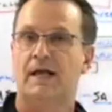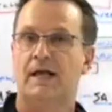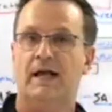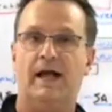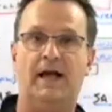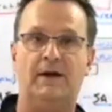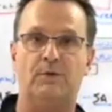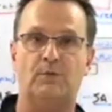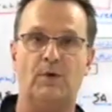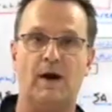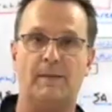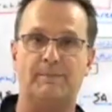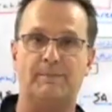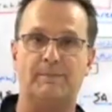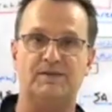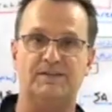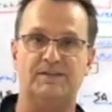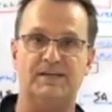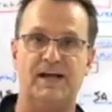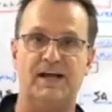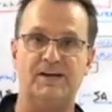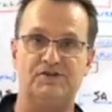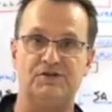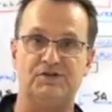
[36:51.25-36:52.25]
and
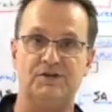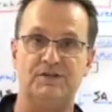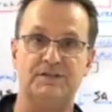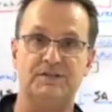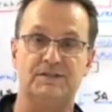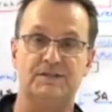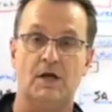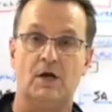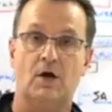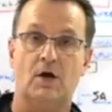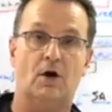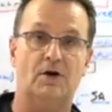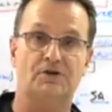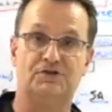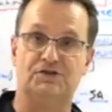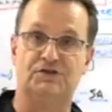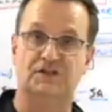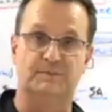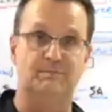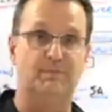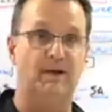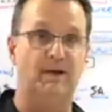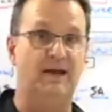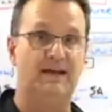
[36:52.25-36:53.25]
reputations are
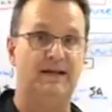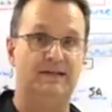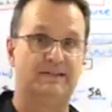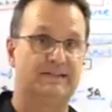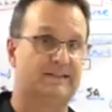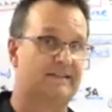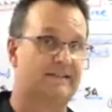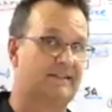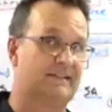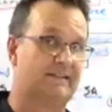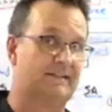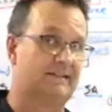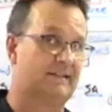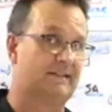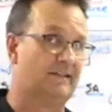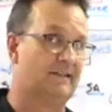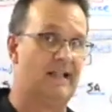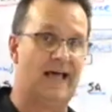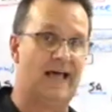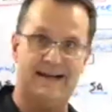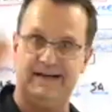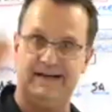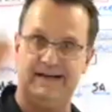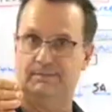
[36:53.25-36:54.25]
just being
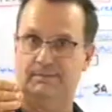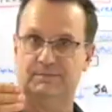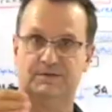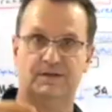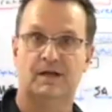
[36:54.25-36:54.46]
slammed,